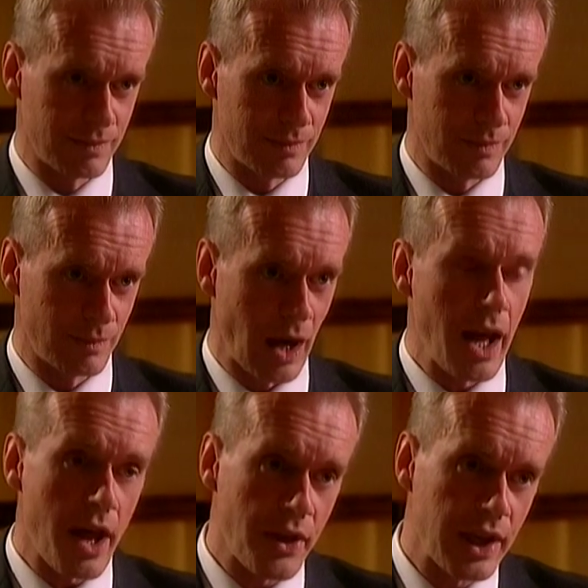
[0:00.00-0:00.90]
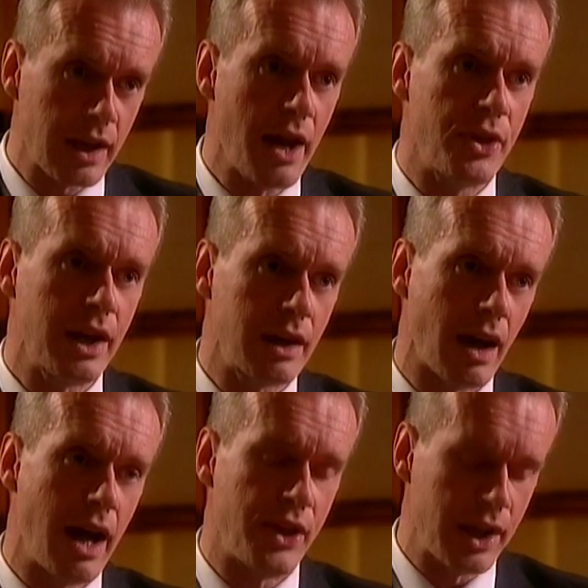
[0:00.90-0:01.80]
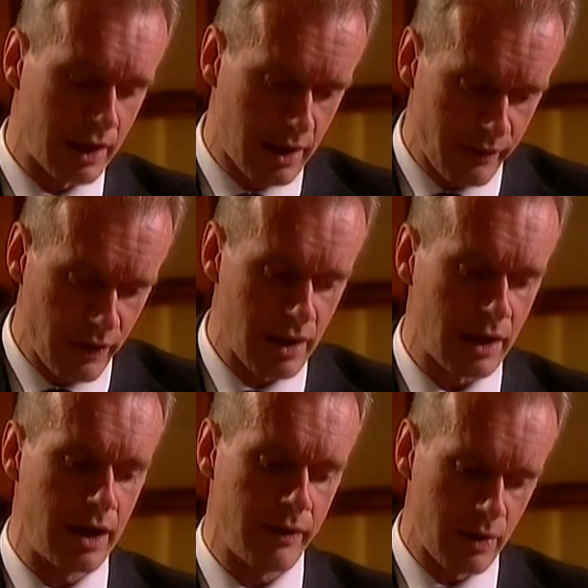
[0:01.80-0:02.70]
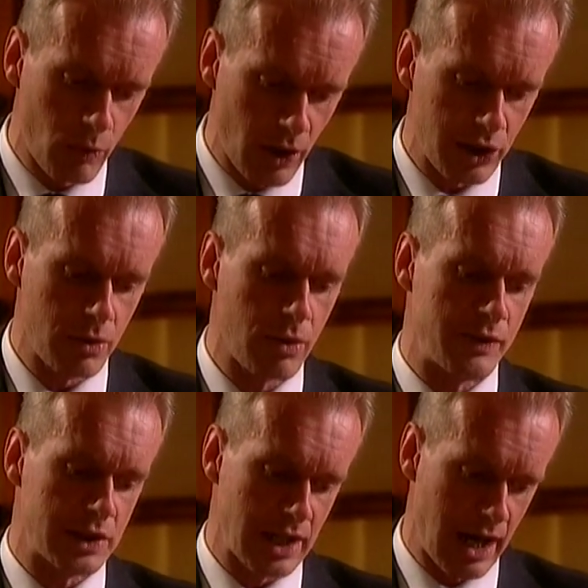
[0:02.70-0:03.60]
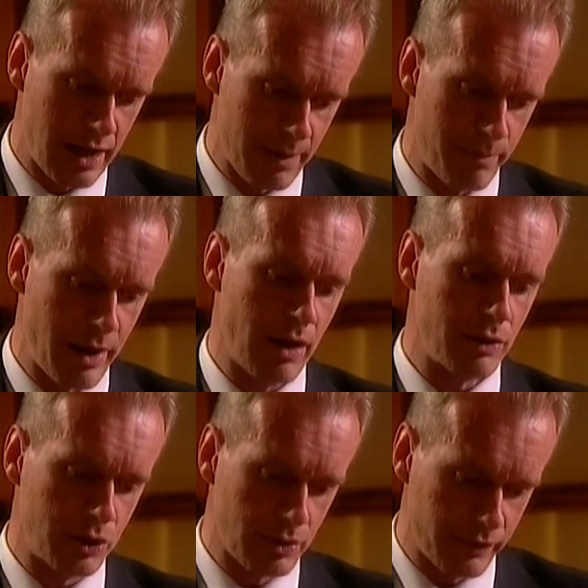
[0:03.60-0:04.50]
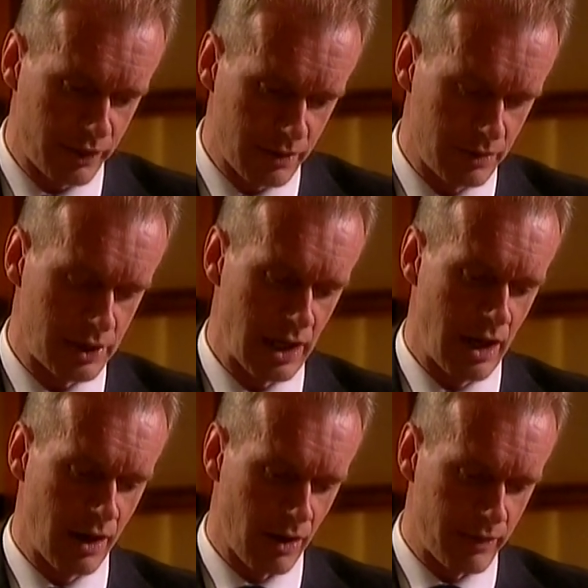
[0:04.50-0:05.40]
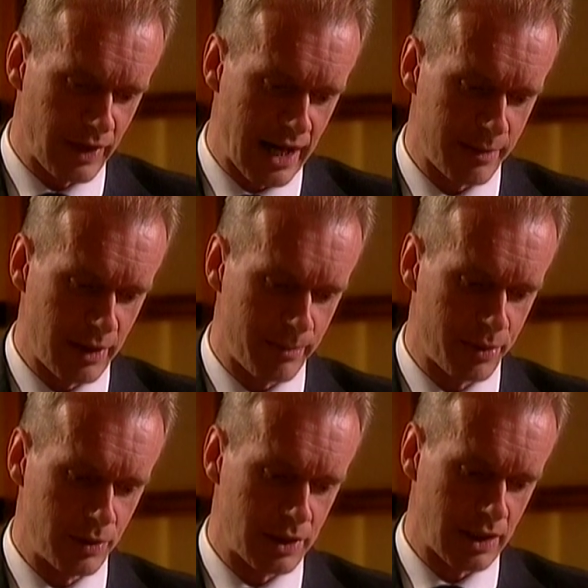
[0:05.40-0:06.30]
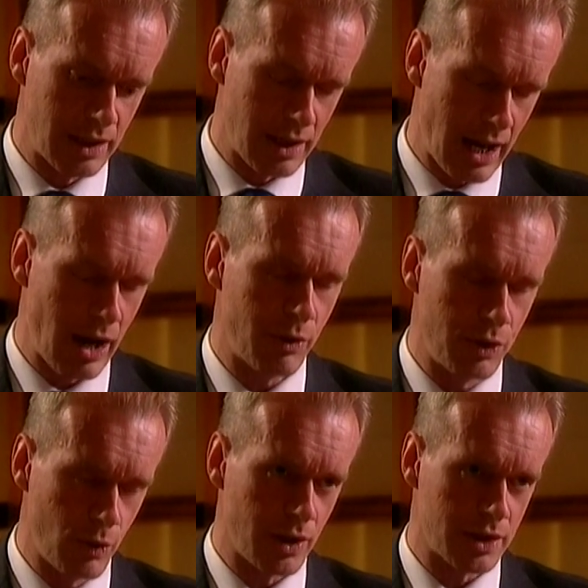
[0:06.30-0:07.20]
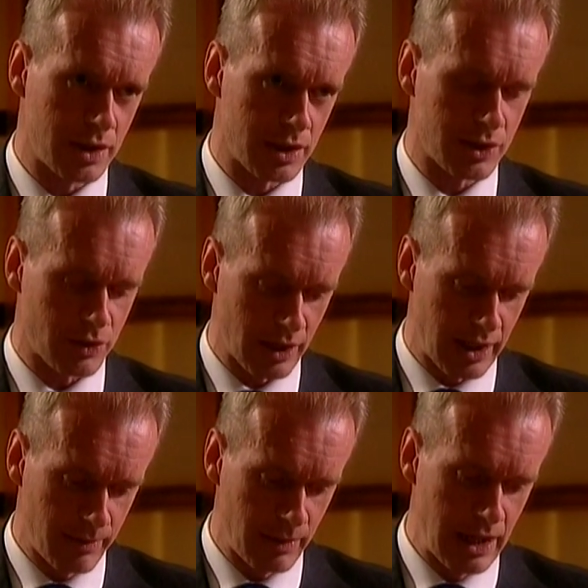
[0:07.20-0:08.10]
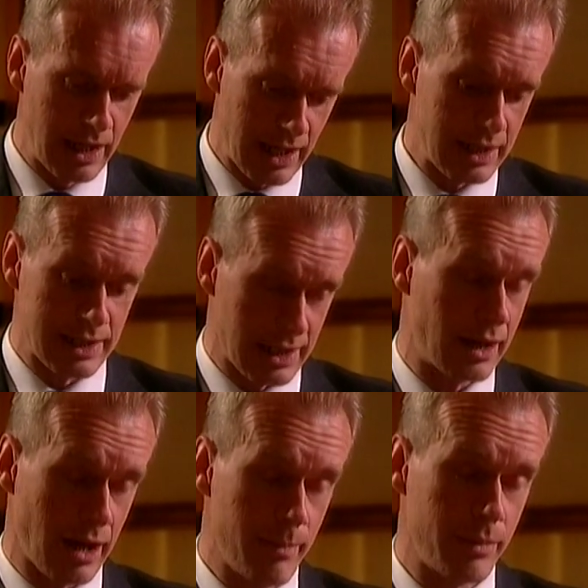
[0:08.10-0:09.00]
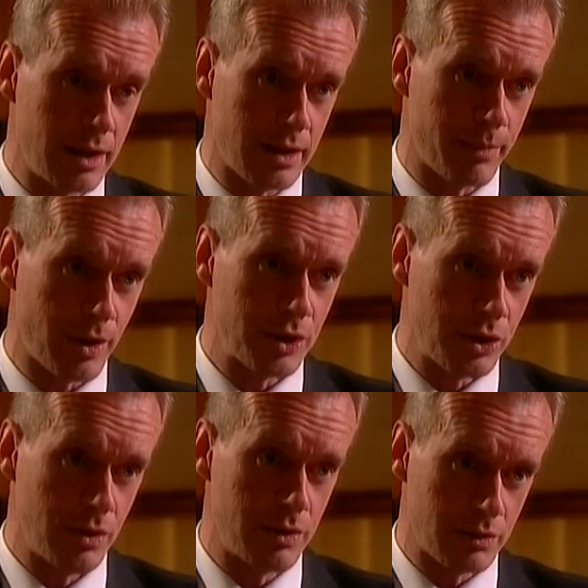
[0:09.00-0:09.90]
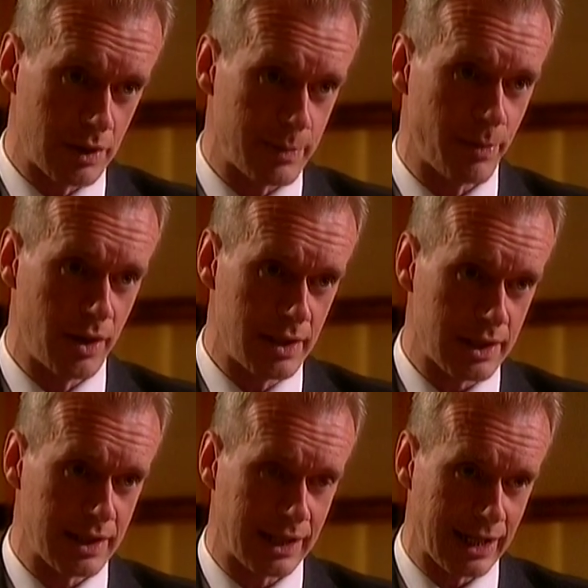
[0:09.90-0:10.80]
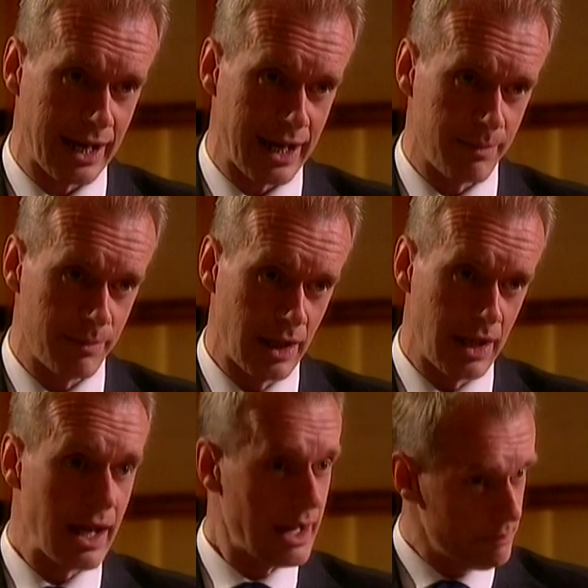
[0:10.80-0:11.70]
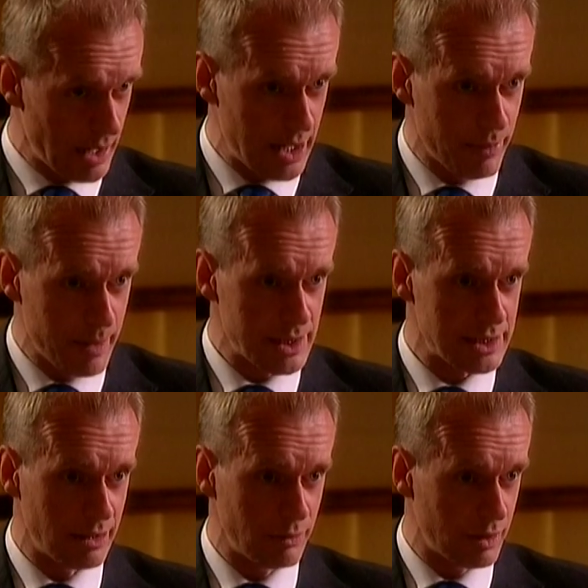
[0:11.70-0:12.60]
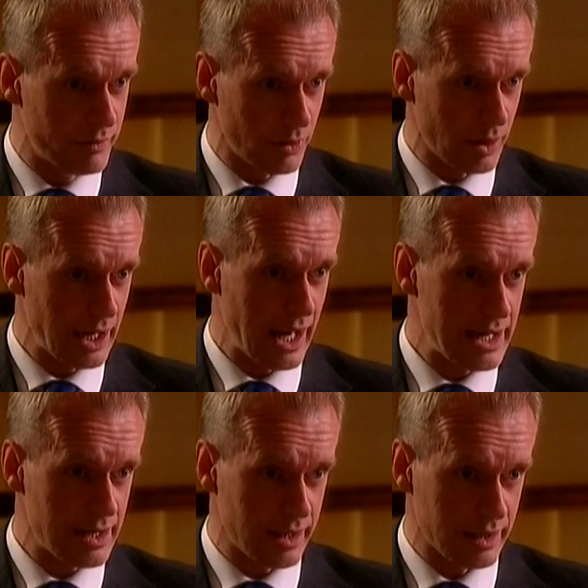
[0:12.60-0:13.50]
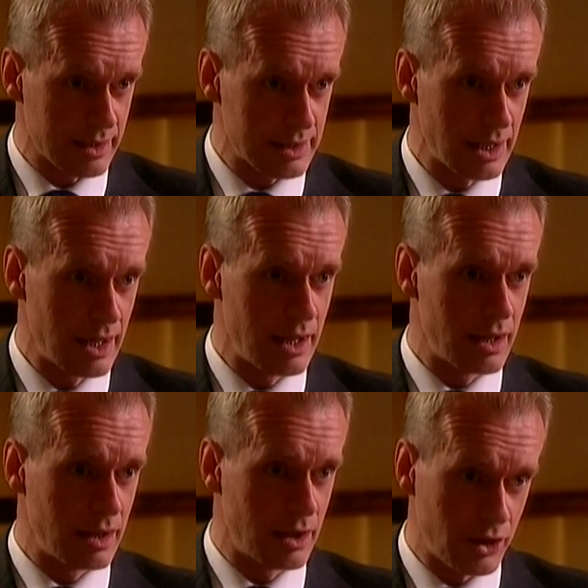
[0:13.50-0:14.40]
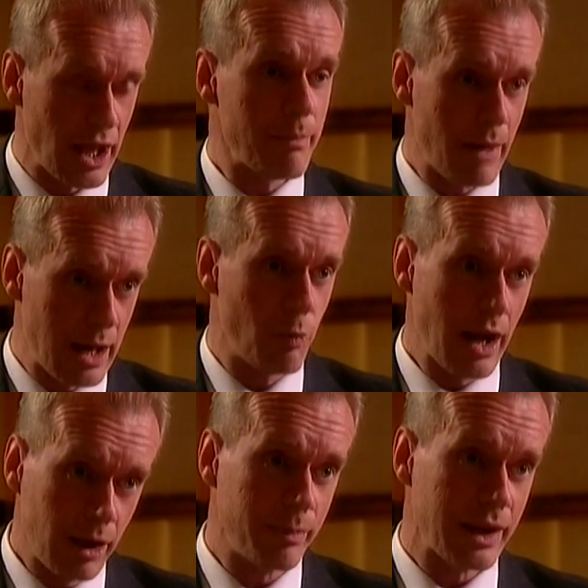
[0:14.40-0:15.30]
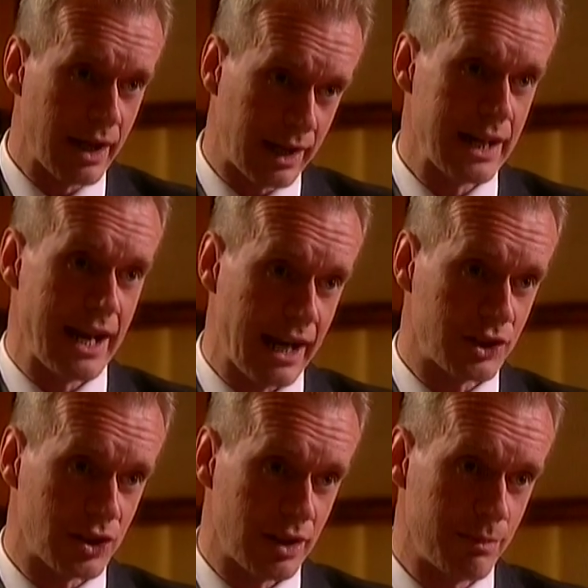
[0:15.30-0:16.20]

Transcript: uh, I, I, think, I think, I think given, given what you have said about your views on Vladimir Putin and how you want to destroy him, it is incumbent upon you to respond to the claim made by Mr. Lugovoy and others that there may well be a connection